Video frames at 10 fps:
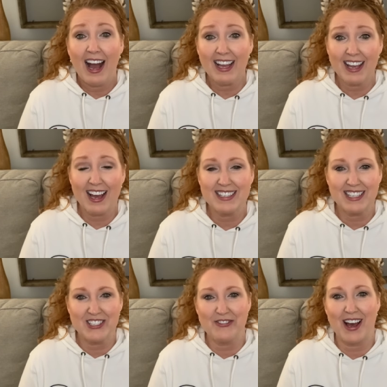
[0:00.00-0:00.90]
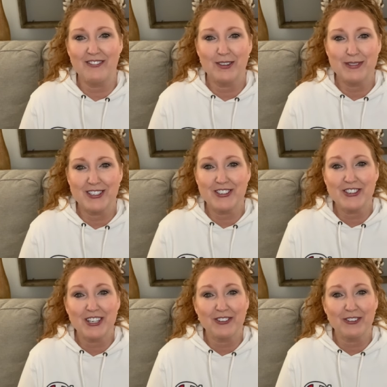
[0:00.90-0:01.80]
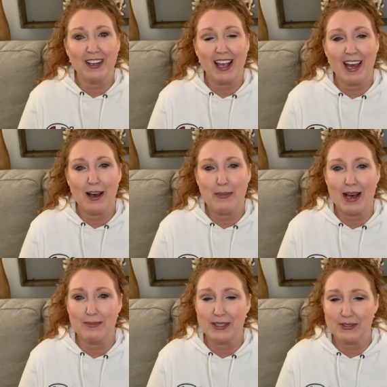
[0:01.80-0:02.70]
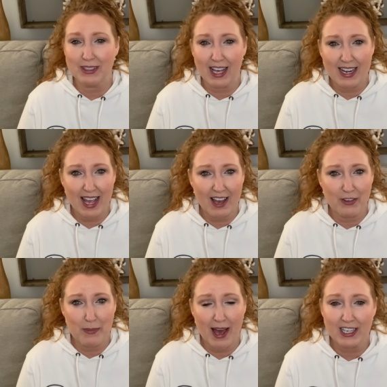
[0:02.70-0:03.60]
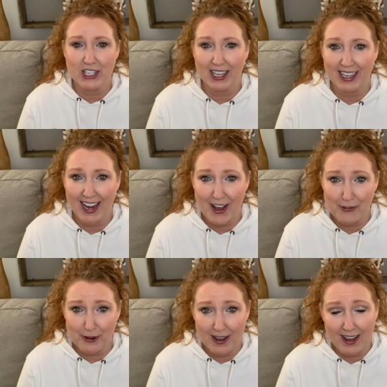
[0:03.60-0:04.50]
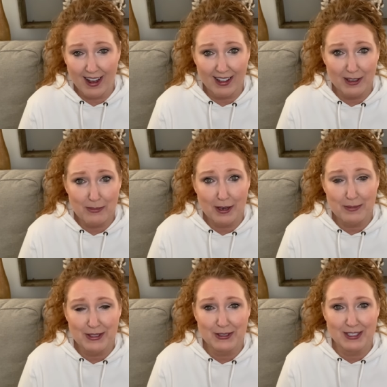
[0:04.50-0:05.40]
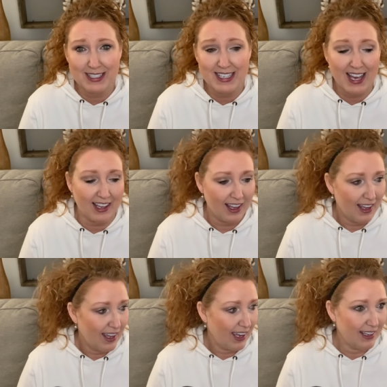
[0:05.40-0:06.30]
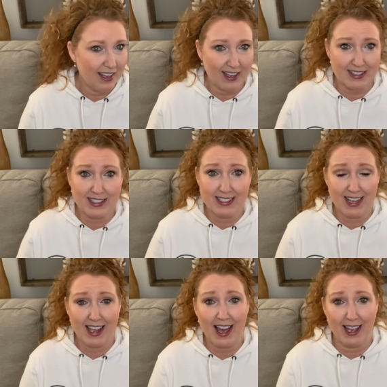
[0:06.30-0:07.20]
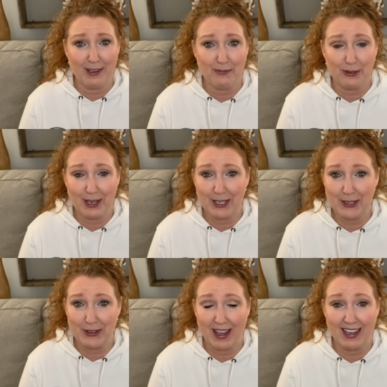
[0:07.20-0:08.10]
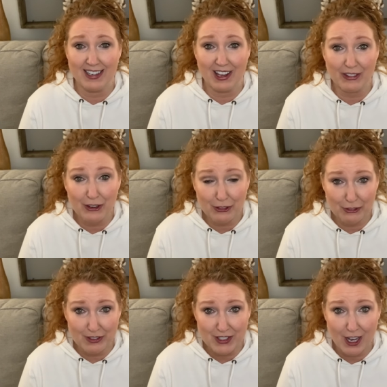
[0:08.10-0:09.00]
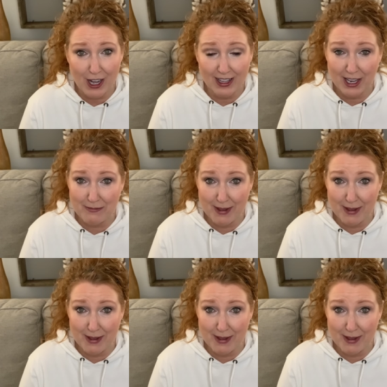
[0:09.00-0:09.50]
guys, it's Yvonne from Ginger Chick Rehab. I'm so glad to have you back checking out what I am up to today. And yes, today I am bringing you another thrift haul and